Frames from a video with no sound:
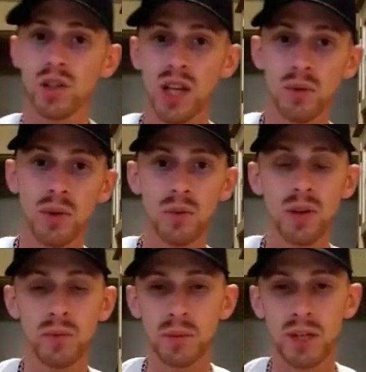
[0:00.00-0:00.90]
you take one
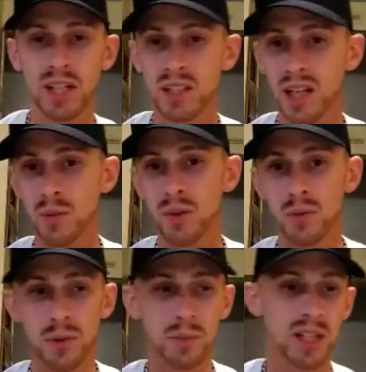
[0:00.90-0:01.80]
with me, man, take one
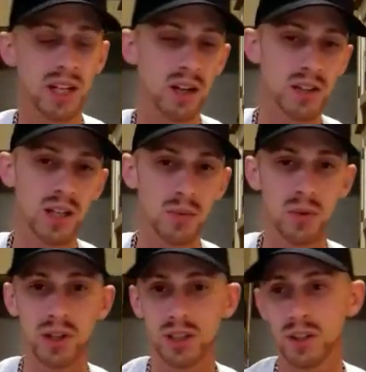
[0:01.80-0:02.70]
with me and I'll take
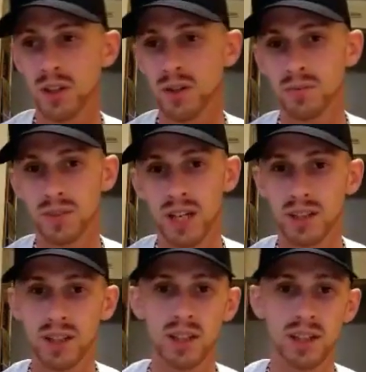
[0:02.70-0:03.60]
one, you know,
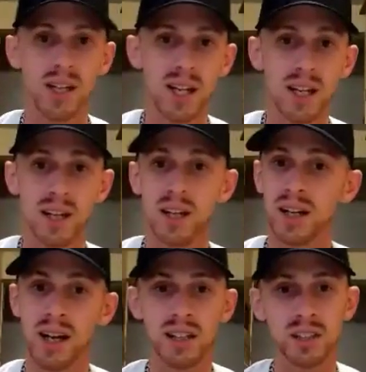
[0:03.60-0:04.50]
that thing.
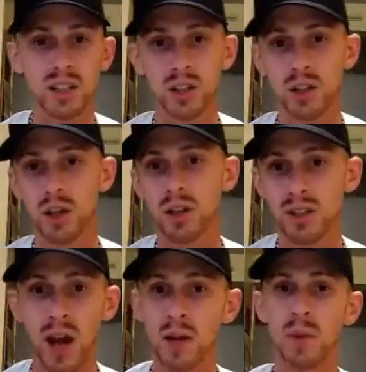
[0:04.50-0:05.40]
And I had such a
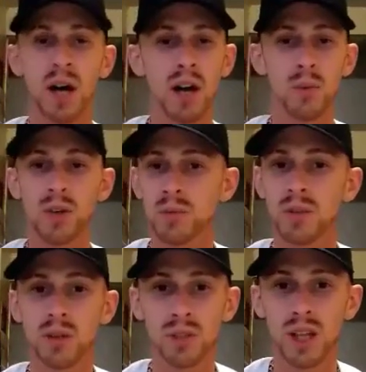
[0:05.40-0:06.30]
tight bond with him,
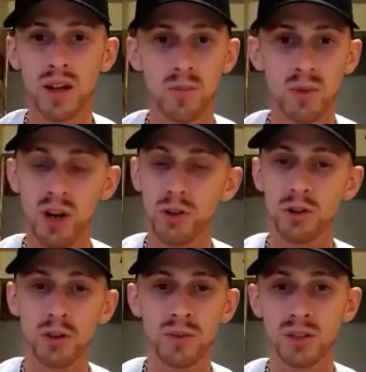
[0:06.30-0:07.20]
he was like a brother
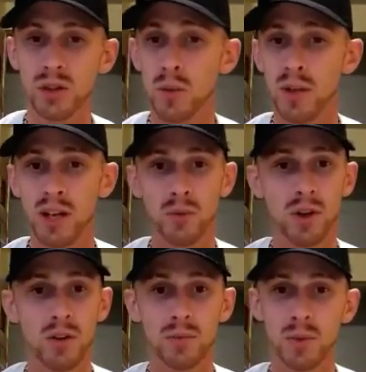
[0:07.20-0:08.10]
to me, so I'm like,
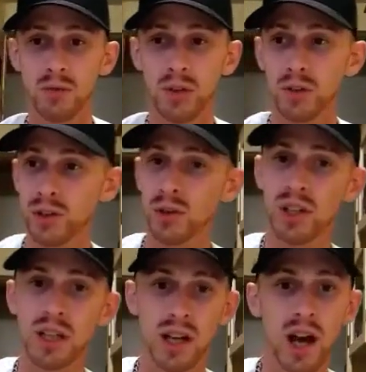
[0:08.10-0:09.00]
well, if he'll do
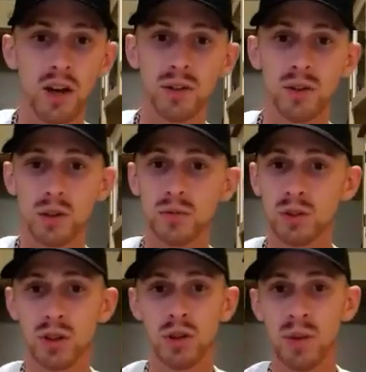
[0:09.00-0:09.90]
it, I'll do it.
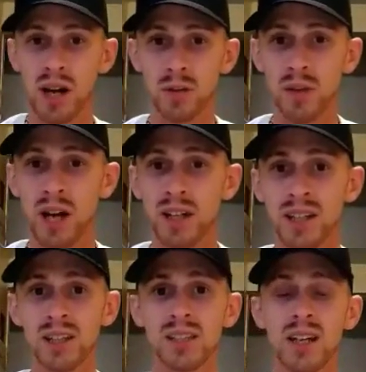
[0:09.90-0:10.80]
So the bottom line
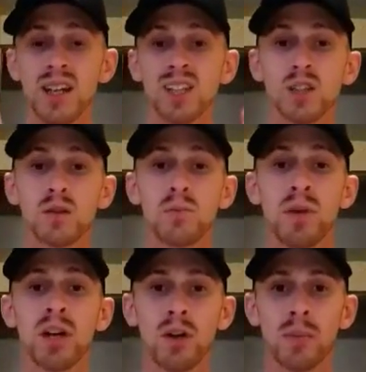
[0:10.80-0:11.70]
is
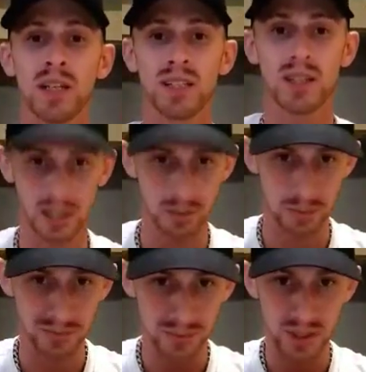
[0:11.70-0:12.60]
experimenting.
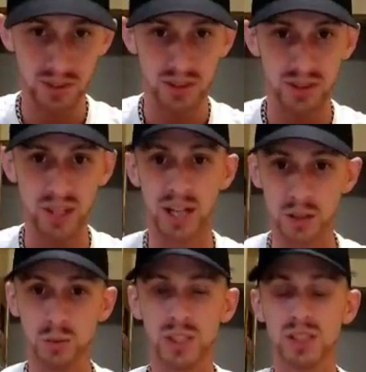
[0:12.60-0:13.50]

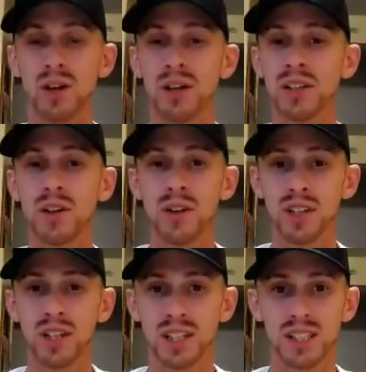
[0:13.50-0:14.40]
That's what started all
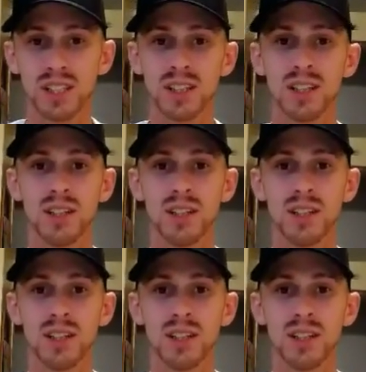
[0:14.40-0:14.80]
this.